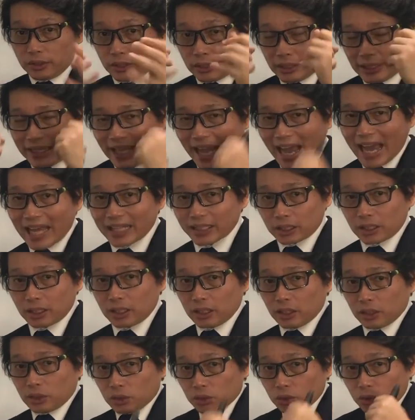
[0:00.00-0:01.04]
That
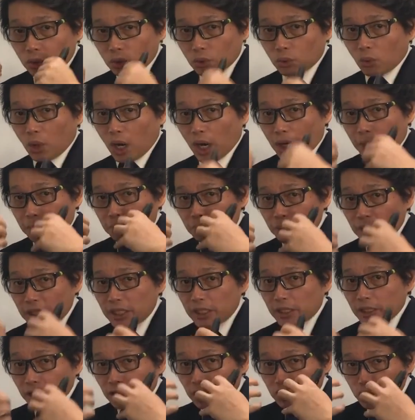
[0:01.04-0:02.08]
you are
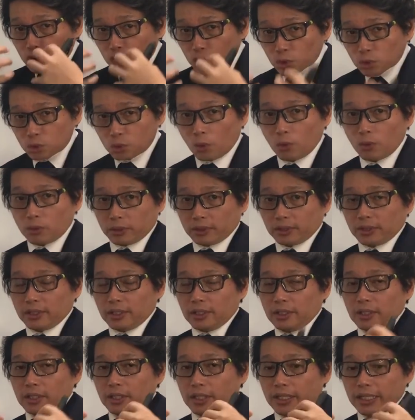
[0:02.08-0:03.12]
being the salt
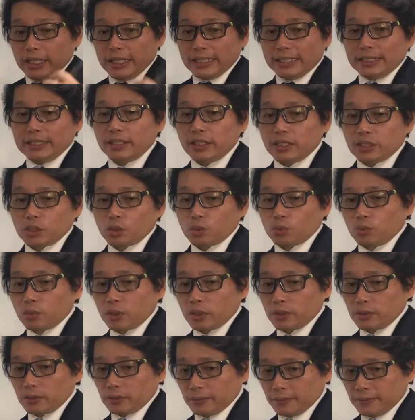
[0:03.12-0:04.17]
in this
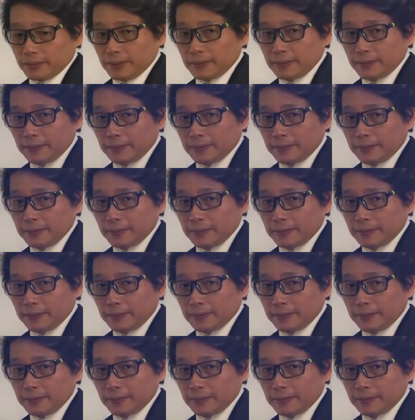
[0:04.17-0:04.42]
world.